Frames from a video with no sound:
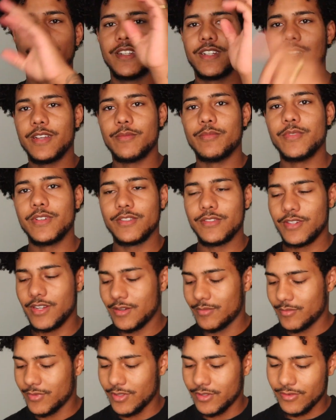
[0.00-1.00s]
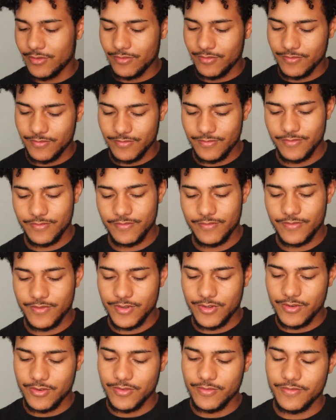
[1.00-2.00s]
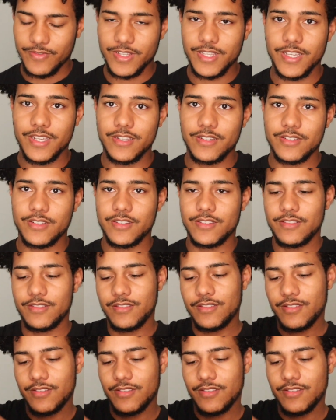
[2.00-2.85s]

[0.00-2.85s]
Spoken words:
hit that bell down below for notifications.